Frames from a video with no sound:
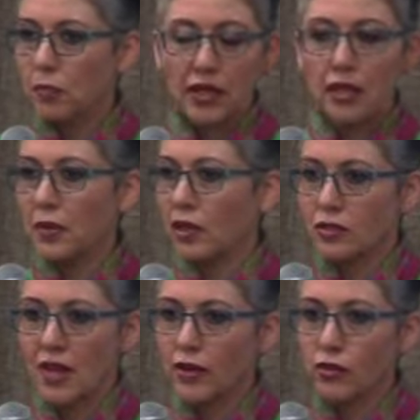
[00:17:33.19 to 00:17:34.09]
B,
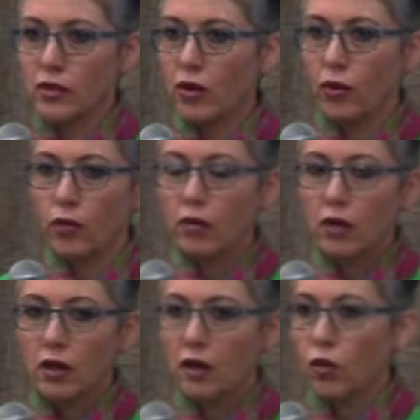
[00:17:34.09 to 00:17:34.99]
because I don't know
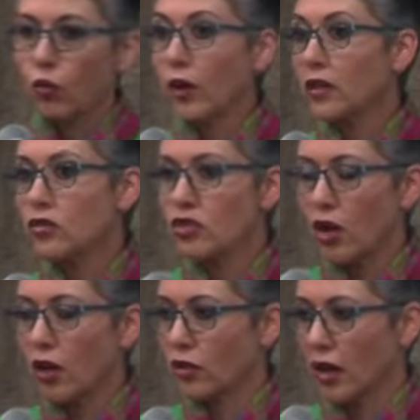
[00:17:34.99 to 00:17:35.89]
where to
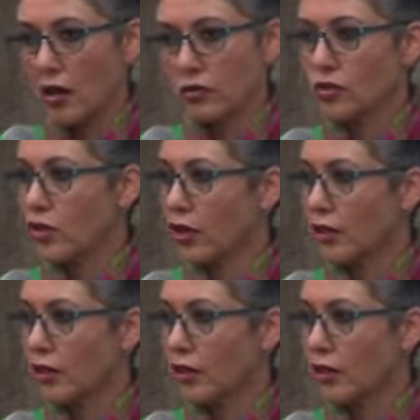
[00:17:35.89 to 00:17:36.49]
start or how to start?